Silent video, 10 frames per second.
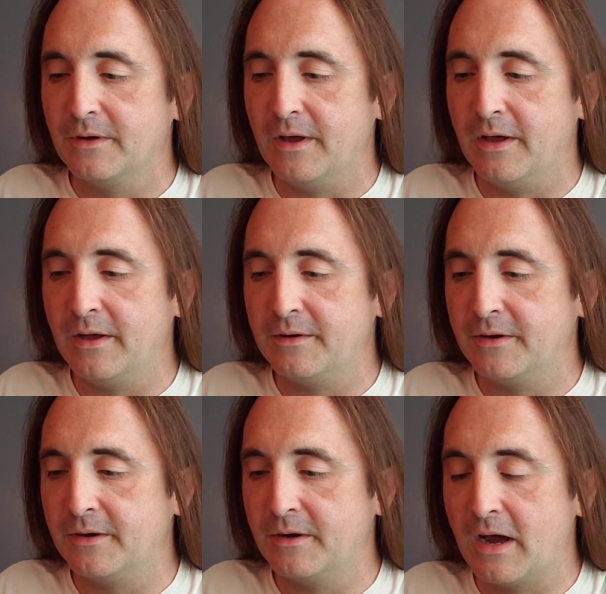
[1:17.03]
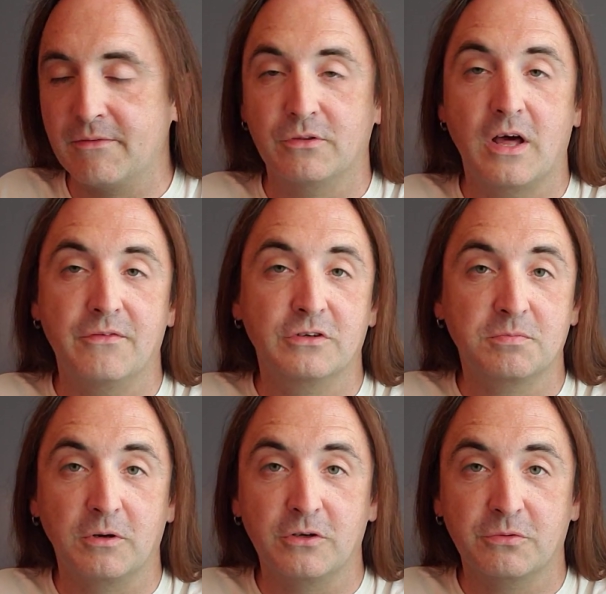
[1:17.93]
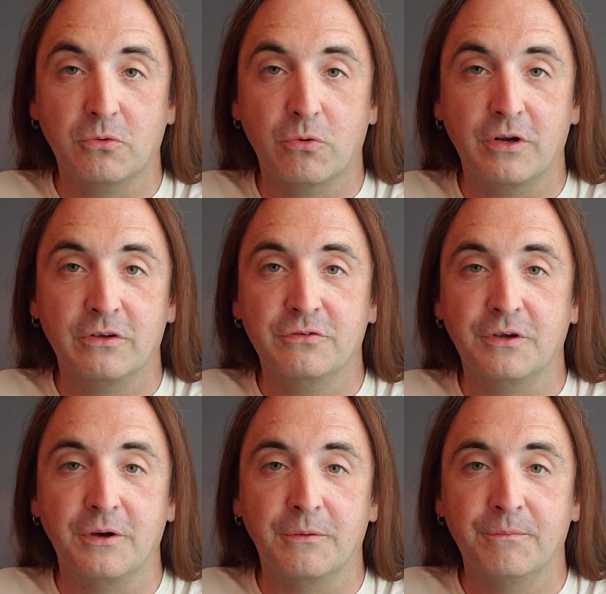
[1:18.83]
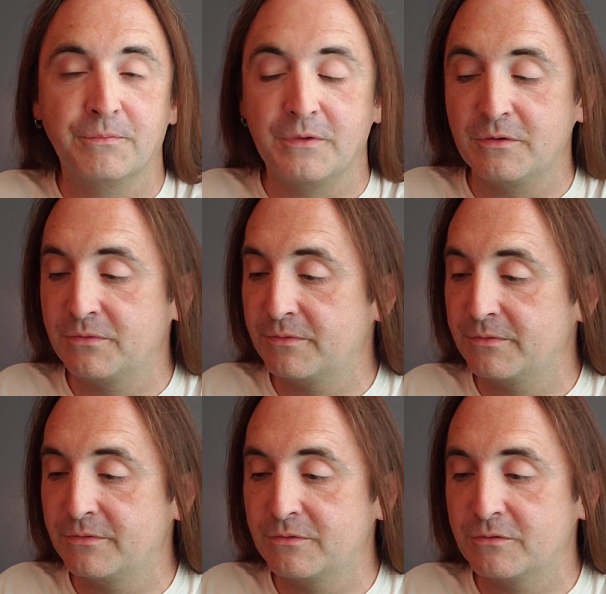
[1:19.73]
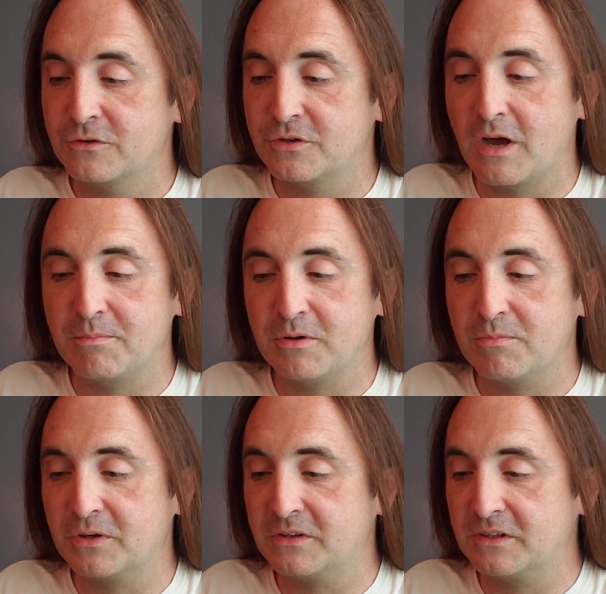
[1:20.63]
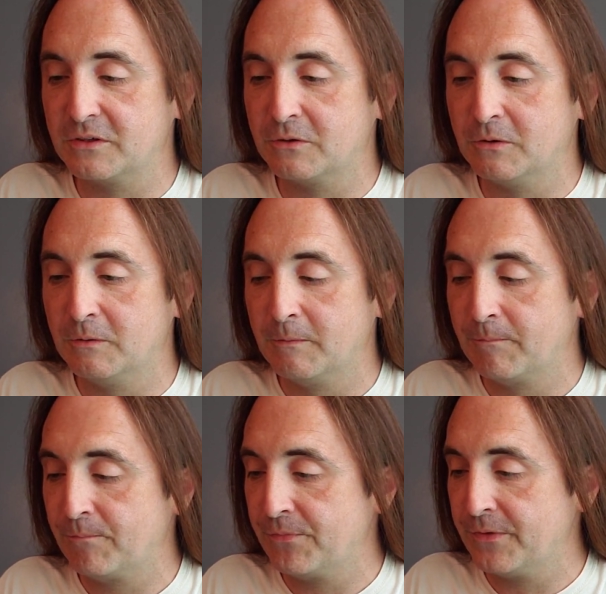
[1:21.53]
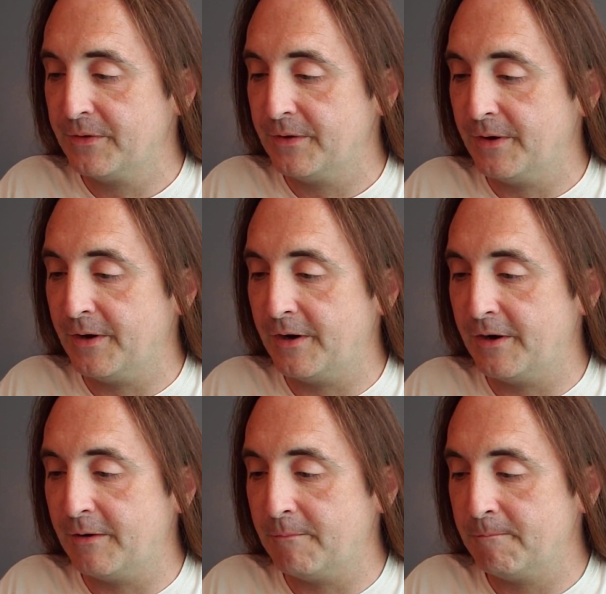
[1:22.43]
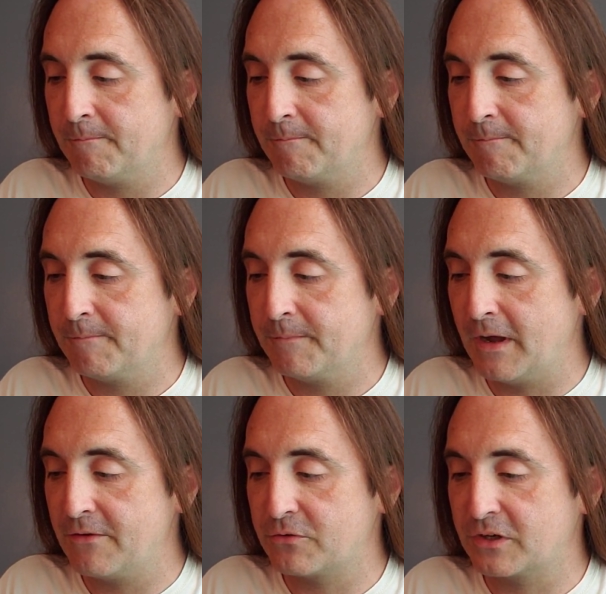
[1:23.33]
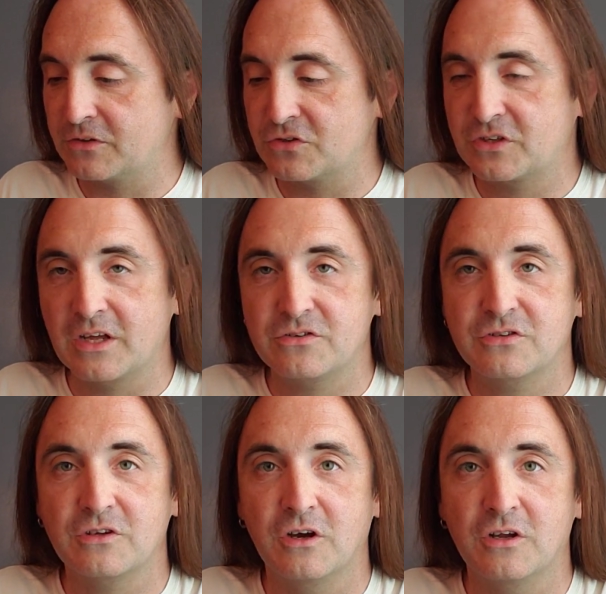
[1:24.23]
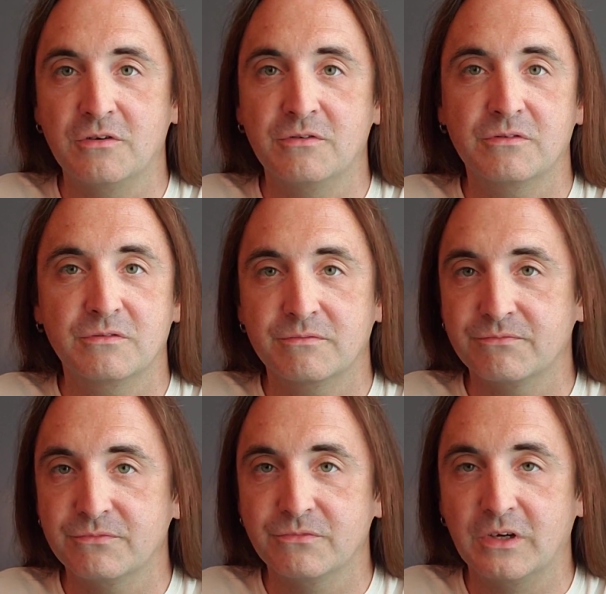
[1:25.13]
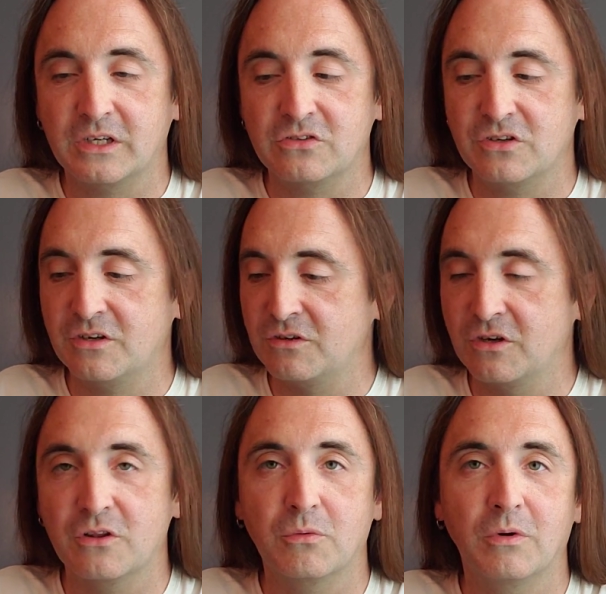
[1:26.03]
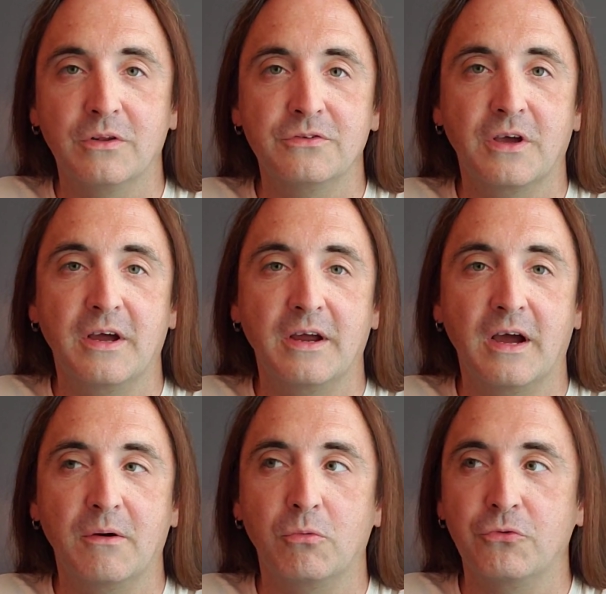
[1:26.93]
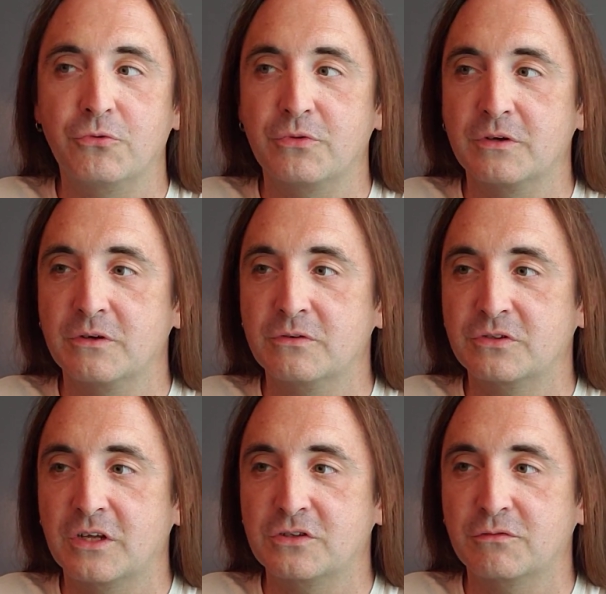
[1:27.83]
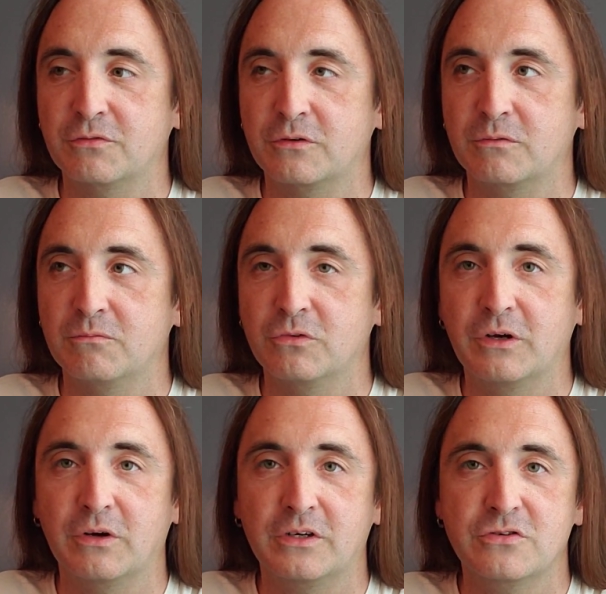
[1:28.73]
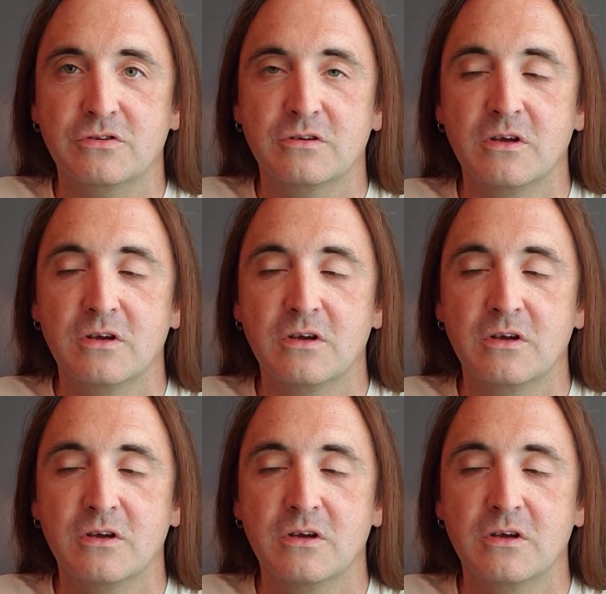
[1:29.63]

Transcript: And I have a lot of experience recording, so it should not be a big deal. After I get the sketches done, like I said in the other ones, I will do the sketching for lyrics